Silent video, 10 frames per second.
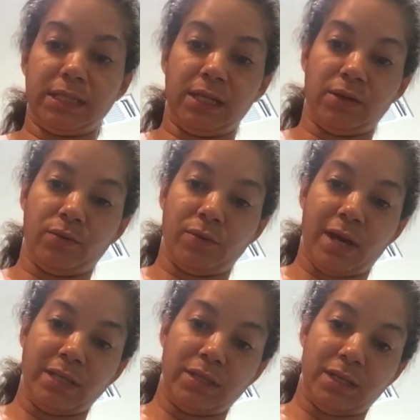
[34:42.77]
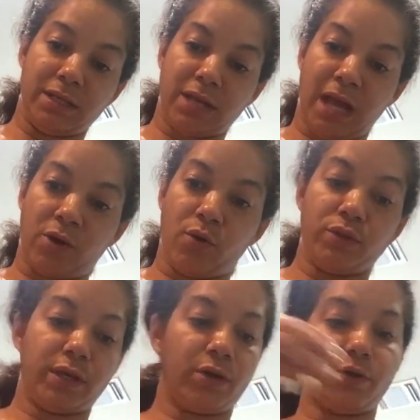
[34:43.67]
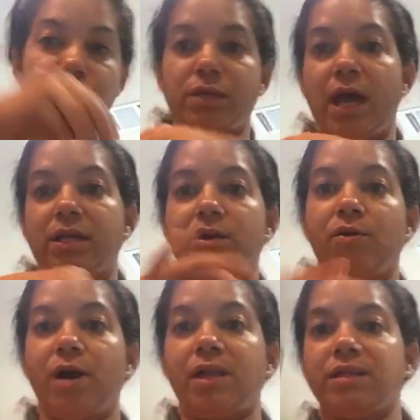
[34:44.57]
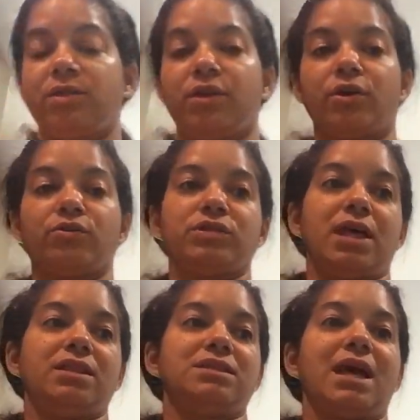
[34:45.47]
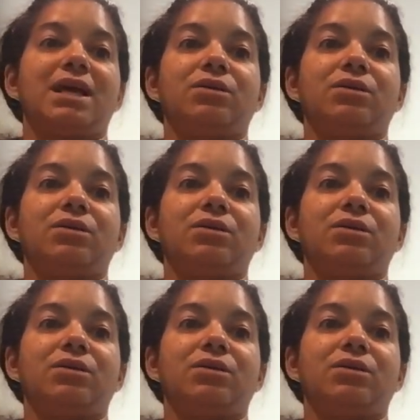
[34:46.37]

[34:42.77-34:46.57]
You know, I tell the girls that it's like